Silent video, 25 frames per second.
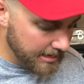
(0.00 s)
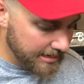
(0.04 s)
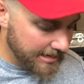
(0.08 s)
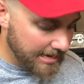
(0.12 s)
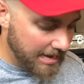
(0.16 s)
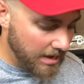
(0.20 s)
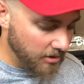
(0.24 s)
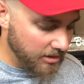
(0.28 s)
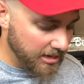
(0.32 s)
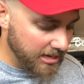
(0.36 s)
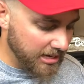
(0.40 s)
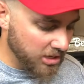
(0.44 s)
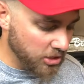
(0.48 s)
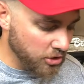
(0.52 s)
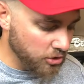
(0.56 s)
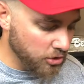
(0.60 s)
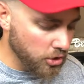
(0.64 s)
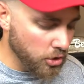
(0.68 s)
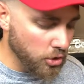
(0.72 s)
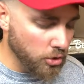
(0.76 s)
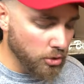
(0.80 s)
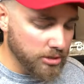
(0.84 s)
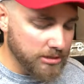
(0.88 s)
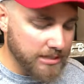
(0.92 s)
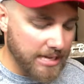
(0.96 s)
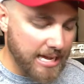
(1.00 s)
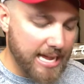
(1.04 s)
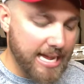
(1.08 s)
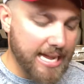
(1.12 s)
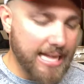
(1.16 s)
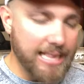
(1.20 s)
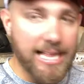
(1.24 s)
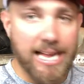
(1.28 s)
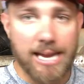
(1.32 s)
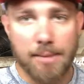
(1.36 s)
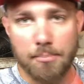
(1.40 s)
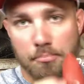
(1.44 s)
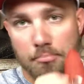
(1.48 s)
Now, can you use
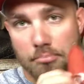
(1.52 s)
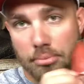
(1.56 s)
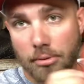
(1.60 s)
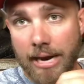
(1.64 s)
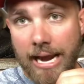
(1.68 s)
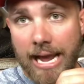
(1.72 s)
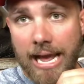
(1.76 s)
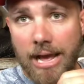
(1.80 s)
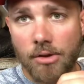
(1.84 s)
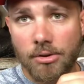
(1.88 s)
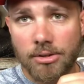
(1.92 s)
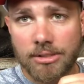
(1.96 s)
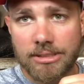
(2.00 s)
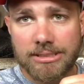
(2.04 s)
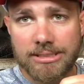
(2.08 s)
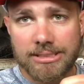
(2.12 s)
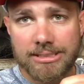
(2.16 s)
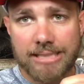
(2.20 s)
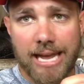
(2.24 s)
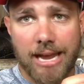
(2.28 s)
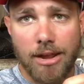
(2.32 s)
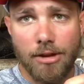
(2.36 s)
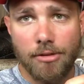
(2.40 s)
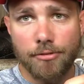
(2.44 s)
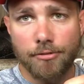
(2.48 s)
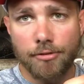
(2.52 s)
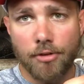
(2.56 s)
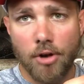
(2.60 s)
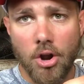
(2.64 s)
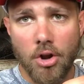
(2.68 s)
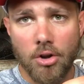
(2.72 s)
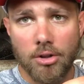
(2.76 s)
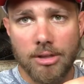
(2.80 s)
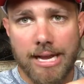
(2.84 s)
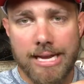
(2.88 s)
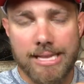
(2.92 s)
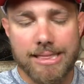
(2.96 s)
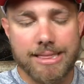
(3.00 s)
a like brown style
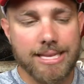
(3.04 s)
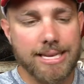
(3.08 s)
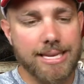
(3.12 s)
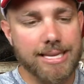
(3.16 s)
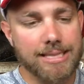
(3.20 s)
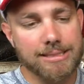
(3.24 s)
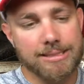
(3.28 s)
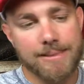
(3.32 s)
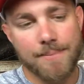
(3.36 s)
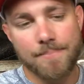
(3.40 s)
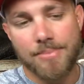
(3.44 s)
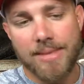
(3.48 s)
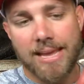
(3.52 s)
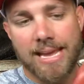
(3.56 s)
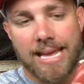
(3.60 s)
frog like this?